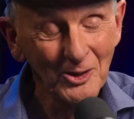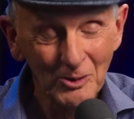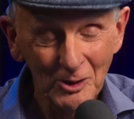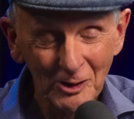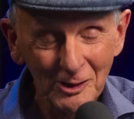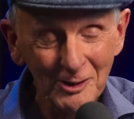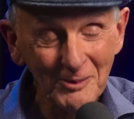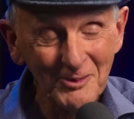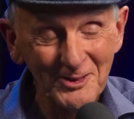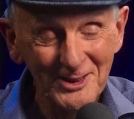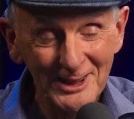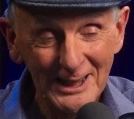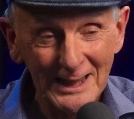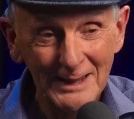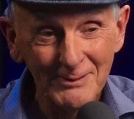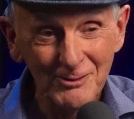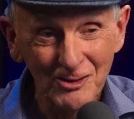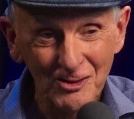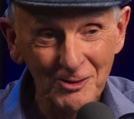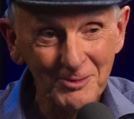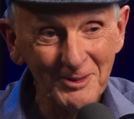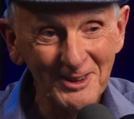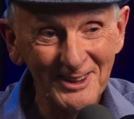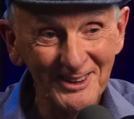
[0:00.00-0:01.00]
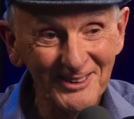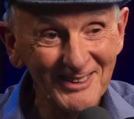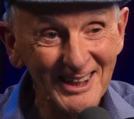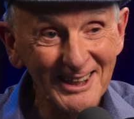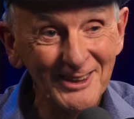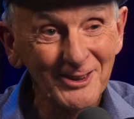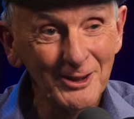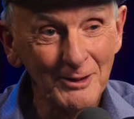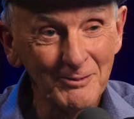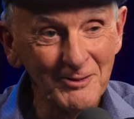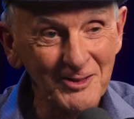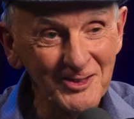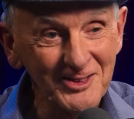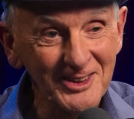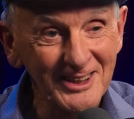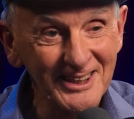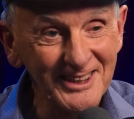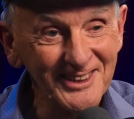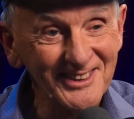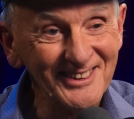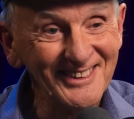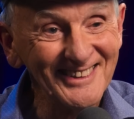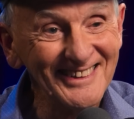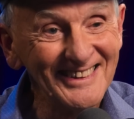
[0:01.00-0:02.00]
You're welcome, James. It's been a great
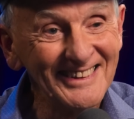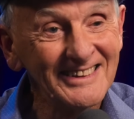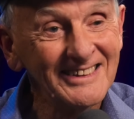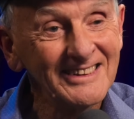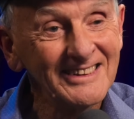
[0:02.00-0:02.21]
conversation.